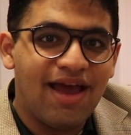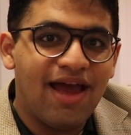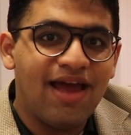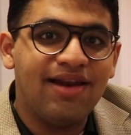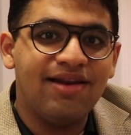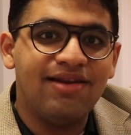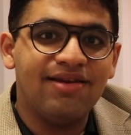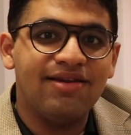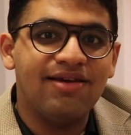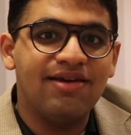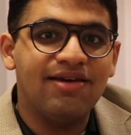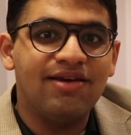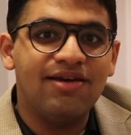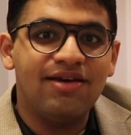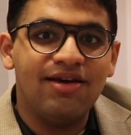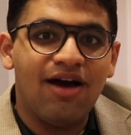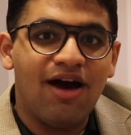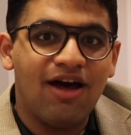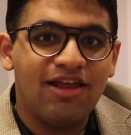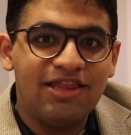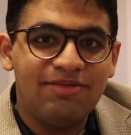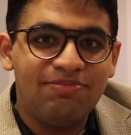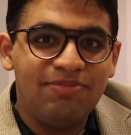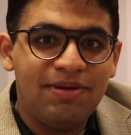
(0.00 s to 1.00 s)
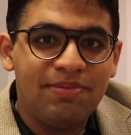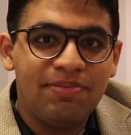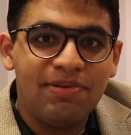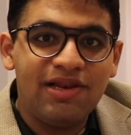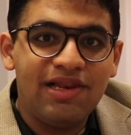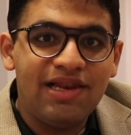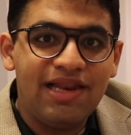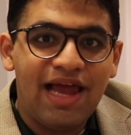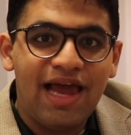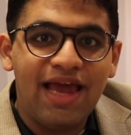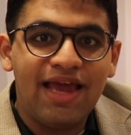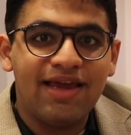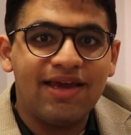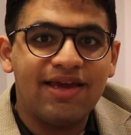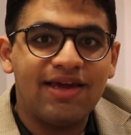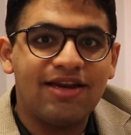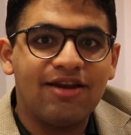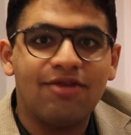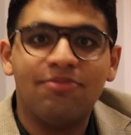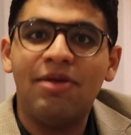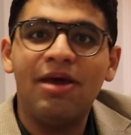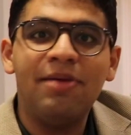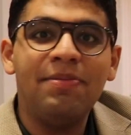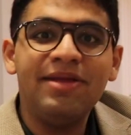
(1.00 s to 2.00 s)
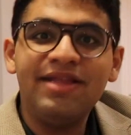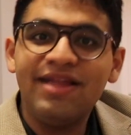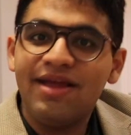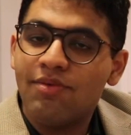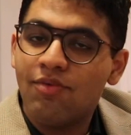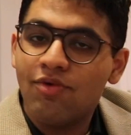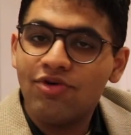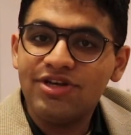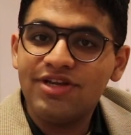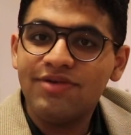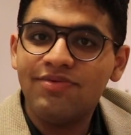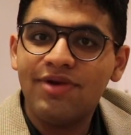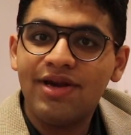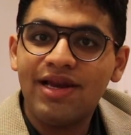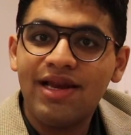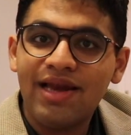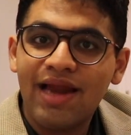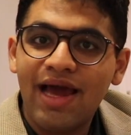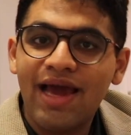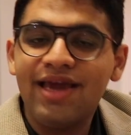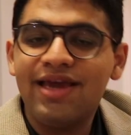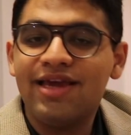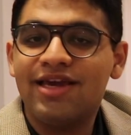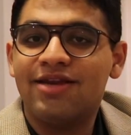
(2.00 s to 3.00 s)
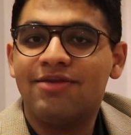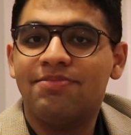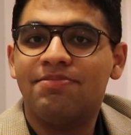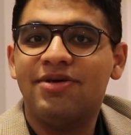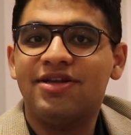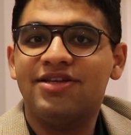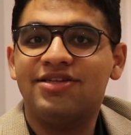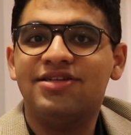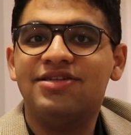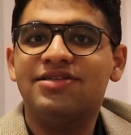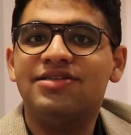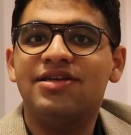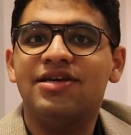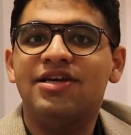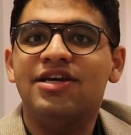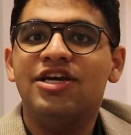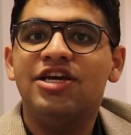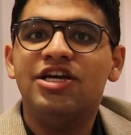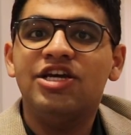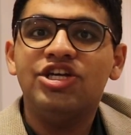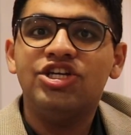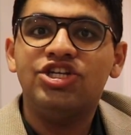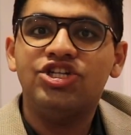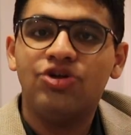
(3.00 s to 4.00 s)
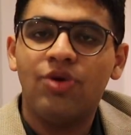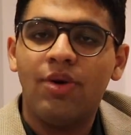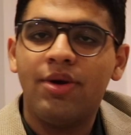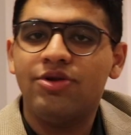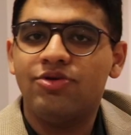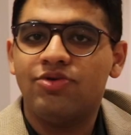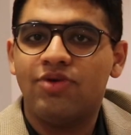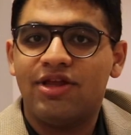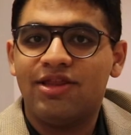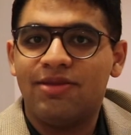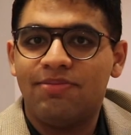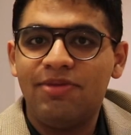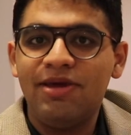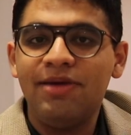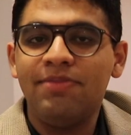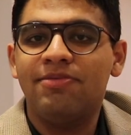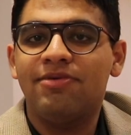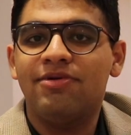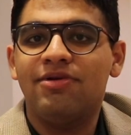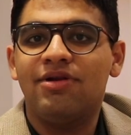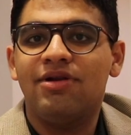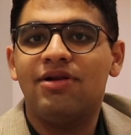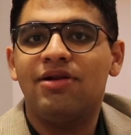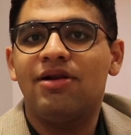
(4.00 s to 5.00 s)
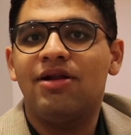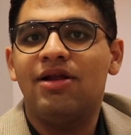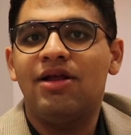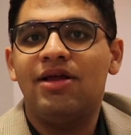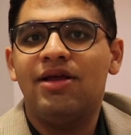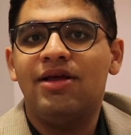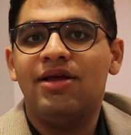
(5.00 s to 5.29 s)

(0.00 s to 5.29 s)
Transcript: and other people like it, or maybe they won't even like it, but just showing to other people